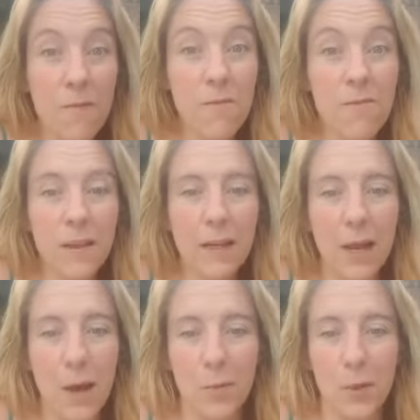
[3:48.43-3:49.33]

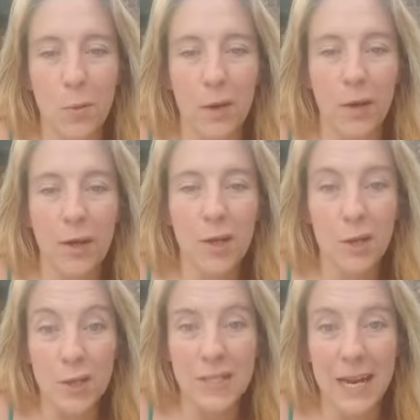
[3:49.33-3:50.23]
filling up your
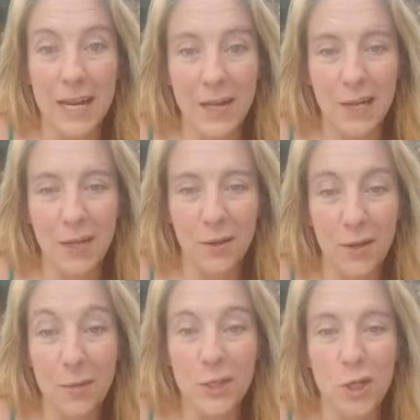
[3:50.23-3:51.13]
tank, you know,
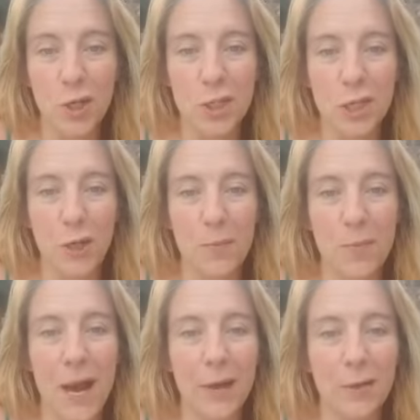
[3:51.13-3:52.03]
like recharging your
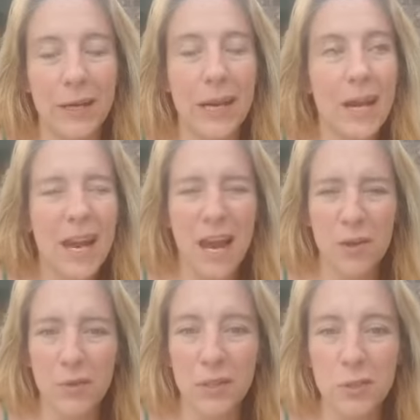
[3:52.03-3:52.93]
battery
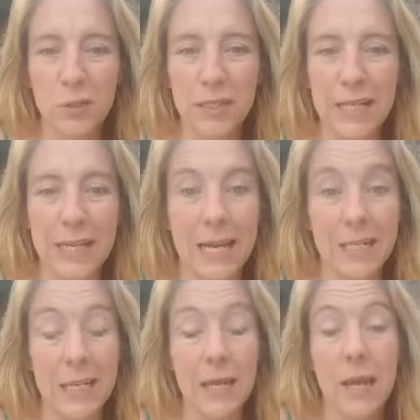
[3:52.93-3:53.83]
and really truly
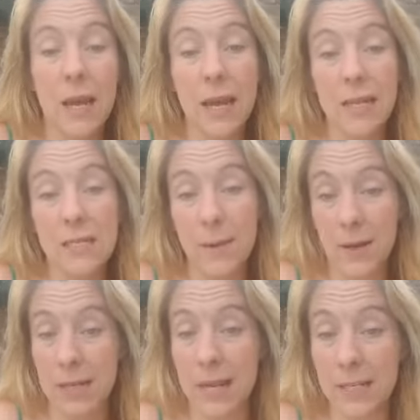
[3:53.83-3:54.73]
connecting. And it's
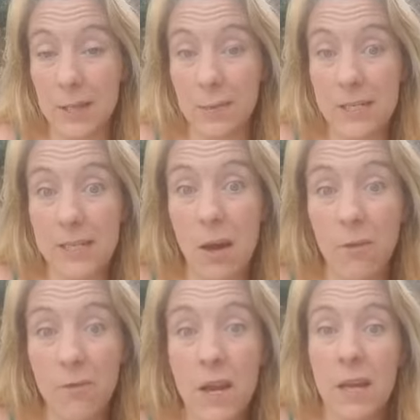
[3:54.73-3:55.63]
about connecting with
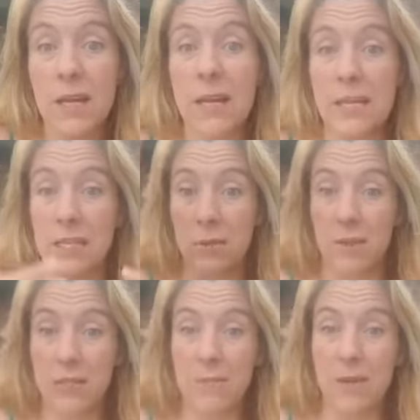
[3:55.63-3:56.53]
self, connecting
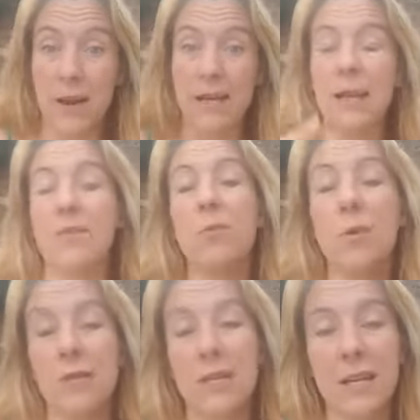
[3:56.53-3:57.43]
with the divine, and of
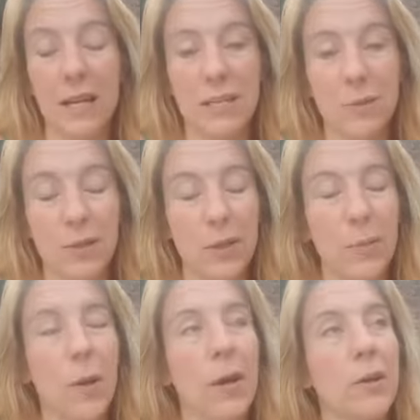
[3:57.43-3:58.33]
course connecting with
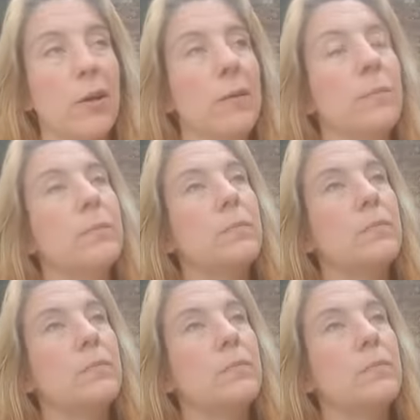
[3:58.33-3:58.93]
your partner.